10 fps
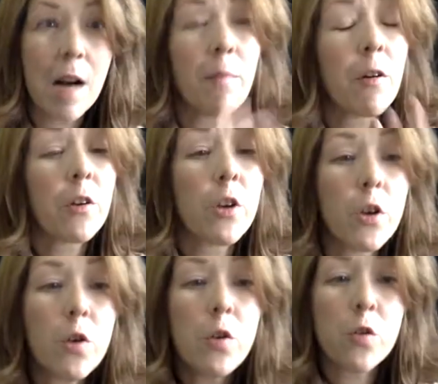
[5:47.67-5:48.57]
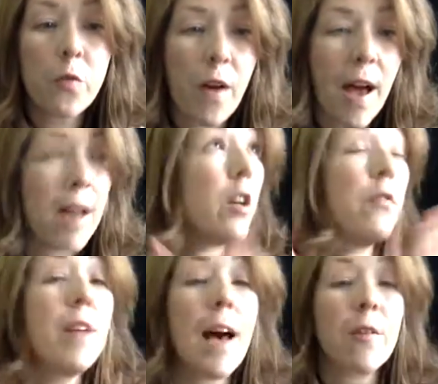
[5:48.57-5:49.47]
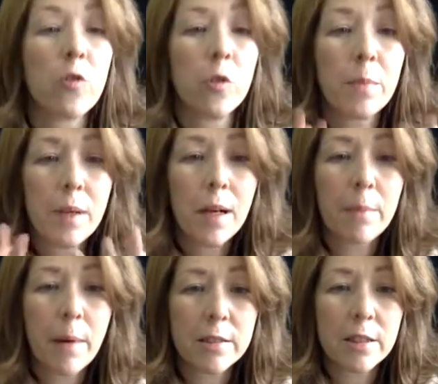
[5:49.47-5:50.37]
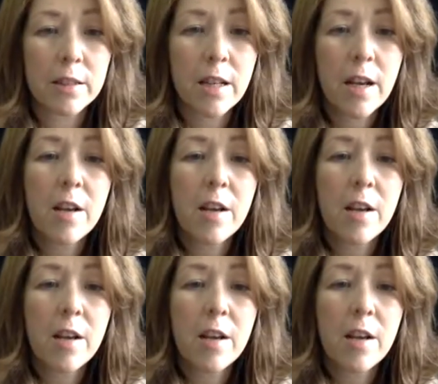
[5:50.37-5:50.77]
I'm a huge fan of natural plant butters.